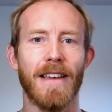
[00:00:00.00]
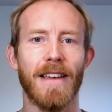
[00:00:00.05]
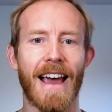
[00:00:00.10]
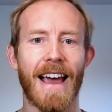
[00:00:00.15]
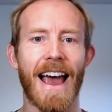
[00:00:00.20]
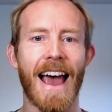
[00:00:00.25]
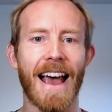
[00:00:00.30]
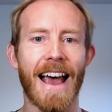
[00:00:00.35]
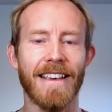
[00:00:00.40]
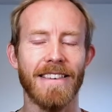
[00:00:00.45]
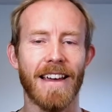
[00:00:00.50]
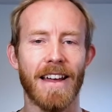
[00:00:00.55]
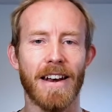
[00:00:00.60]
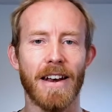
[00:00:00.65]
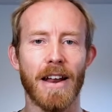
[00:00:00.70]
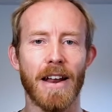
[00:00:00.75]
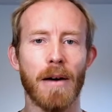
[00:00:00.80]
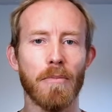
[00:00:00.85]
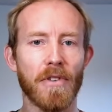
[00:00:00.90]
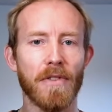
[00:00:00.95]
has a
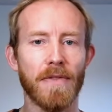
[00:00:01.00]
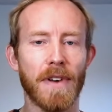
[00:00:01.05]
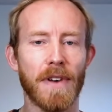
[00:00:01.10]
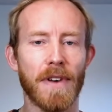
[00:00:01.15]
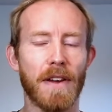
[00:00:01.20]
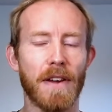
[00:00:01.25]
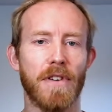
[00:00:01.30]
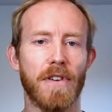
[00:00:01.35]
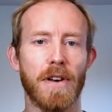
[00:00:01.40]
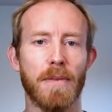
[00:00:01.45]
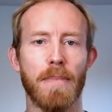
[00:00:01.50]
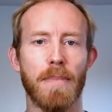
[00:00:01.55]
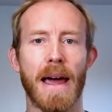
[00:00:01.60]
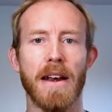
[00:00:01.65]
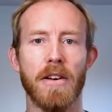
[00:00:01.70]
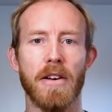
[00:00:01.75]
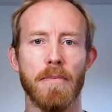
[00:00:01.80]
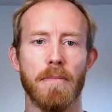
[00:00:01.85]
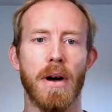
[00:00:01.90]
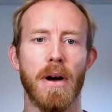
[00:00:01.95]
number of different
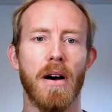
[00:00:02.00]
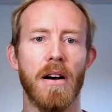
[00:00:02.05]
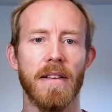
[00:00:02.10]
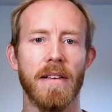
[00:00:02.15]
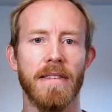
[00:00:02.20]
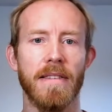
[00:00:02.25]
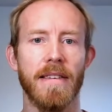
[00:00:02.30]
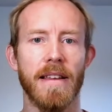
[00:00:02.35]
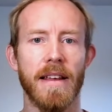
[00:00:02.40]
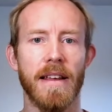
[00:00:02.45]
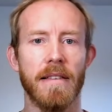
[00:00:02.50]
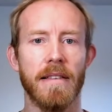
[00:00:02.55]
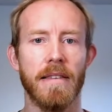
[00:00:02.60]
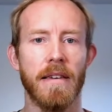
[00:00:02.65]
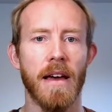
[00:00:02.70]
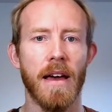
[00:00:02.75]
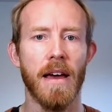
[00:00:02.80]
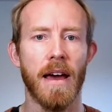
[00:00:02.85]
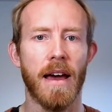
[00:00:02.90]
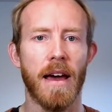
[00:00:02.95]
dependent parts in it,
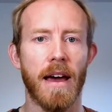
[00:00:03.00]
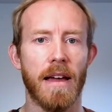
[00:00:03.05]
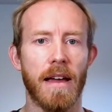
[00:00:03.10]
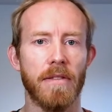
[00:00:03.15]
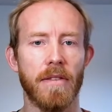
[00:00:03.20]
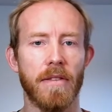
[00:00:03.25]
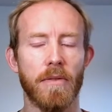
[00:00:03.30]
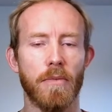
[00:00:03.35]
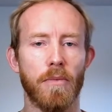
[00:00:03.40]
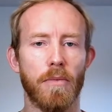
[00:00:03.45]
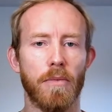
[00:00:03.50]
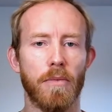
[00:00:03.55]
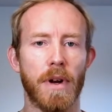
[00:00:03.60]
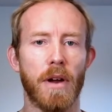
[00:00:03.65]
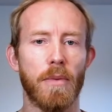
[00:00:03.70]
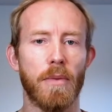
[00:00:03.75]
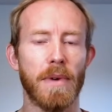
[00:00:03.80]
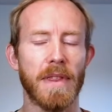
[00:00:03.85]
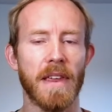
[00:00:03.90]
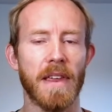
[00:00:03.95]
and
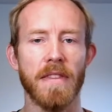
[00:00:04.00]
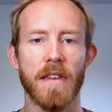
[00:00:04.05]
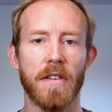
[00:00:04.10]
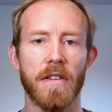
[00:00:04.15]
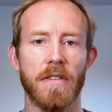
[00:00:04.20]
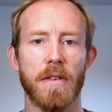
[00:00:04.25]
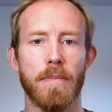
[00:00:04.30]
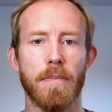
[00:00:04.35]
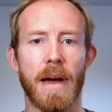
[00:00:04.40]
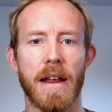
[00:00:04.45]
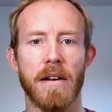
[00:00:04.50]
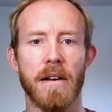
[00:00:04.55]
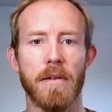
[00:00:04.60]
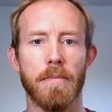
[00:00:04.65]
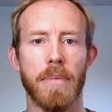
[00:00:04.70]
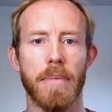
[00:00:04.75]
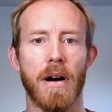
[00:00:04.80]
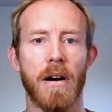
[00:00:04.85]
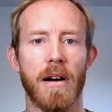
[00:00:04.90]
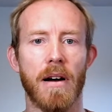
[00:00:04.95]
within those dependent
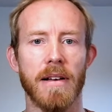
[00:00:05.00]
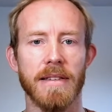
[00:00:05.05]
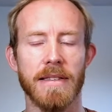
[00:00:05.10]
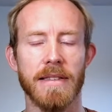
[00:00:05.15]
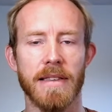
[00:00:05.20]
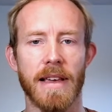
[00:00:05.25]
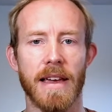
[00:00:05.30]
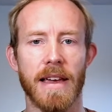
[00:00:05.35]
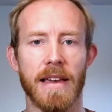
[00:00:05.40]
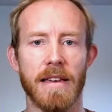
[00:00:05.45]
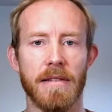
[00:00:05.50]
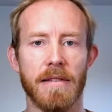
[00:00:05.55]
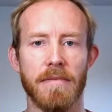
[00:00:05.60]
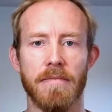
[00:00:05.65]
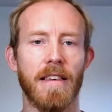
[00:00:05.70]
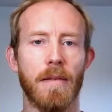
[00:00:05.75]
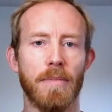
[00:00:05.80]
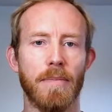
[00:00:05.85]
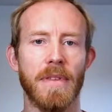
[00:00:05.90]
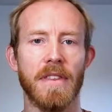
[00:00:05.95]
parts,
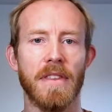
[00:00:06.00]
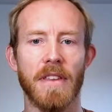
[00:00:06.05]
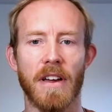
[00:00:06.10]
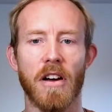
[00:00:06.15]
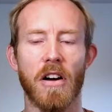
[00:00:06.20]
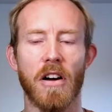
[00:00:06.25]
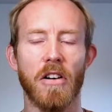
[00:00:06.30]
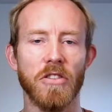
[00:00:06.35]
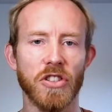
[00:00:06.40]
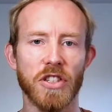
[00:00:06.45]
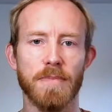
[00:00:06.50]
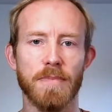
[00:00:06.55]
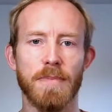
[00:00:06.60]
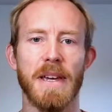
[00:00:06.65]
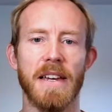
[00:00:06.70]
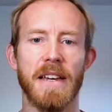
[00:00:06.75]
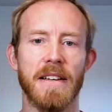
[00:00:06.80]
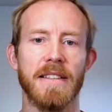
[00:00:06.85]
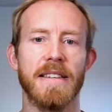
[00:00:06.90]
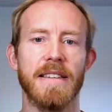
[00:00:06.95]
something that can't just be
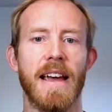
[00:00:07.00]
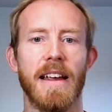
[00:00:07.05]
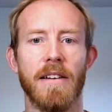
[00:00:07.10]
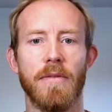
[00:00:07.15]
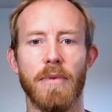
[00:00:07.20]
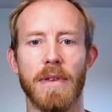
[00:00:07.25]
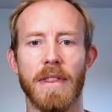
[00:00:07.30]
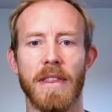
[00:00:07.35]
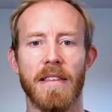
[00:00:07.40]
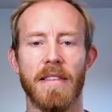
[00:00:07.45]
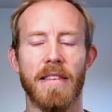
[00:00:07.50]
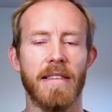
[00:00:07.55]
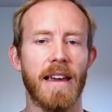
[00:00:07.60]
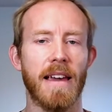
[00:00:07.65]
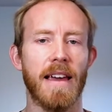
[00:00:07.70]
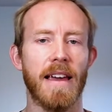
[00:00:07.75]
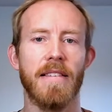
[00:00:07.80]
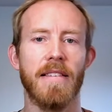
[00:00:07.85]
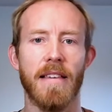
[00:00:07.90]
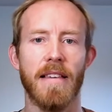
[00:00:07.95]
contained within,
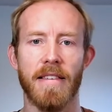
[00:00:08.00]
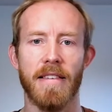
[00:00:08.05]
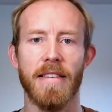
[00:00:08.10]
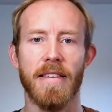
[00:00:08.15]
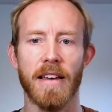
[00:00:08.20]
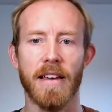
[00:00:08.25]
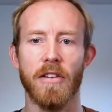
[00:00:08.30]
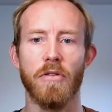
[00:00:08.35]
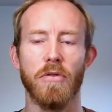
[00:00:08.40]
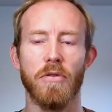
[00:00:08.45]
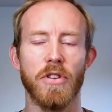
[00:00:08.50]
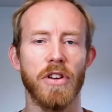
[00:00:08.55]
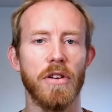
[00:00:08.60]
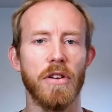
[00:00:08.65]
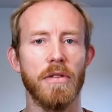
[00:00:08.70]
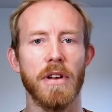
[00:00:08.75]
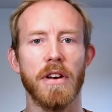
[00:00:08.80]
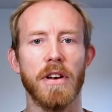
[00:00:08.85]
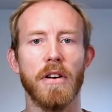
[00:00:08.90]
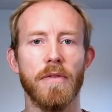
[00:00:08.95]
say, a single
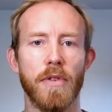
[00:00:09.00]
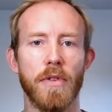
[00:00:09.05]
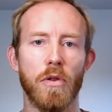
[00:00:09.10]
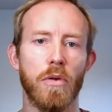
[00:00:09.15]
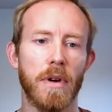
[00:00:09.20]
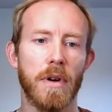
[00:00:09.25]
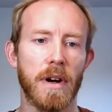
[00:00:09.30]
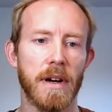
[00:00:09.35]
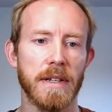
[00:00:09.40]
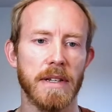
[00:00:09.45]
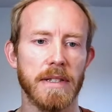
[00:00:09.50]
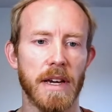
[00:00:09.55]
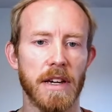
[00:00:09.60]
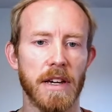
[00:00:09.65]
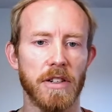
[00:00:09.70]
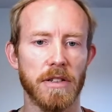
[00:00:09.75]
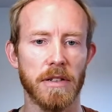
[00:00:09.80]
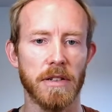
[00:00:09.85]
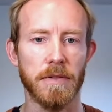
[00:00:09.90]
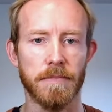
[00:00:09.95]
unit of an
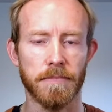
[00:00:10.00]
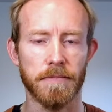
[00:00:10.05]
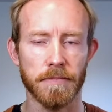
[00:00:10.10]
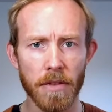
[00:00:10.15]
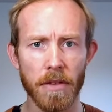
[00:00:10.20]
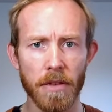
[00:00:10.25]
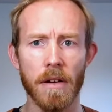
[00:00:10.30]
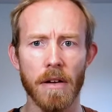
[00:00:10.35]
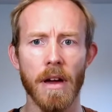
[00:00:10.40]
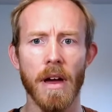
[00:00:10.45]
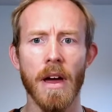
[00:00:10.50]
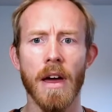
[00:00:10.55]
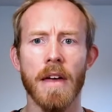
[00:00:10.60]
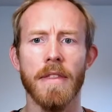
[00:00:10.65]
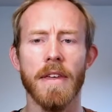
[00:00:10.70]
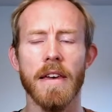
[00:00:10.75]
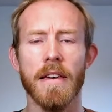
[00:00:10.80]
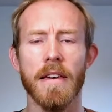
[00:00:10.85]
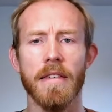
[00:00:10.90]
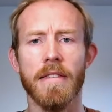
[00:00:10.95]
organization. So
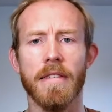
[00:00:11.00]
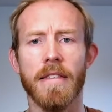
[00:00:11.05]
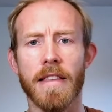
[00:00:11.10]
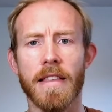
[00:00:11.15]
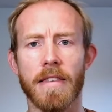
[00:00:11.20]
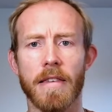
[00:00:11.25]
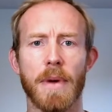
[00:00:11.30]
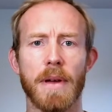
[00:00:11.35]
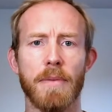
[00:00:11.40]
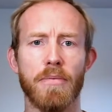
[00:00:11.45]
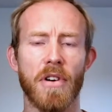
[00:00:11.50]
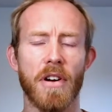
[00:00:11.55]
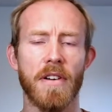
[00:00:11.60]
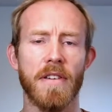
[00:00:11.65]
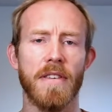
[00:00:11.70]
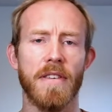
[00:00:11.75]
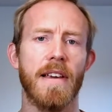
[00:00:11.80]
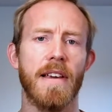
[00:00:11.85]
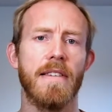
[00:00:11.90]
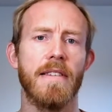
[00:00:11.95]
these tend to be
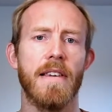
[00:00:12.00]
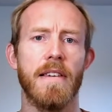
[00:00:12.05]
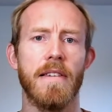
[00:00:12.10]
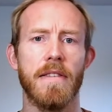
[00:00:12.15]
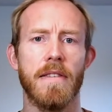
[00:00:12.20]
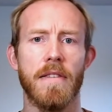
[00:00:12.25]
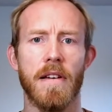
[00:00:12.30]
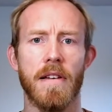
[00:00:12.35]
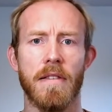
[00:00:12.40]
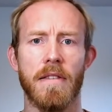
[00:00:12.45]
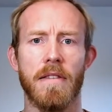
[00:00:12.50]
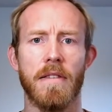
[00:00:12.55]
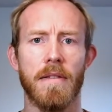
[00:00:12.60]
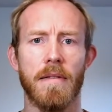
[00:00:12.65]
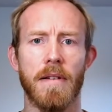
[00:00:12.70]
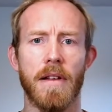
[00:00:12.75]
processes that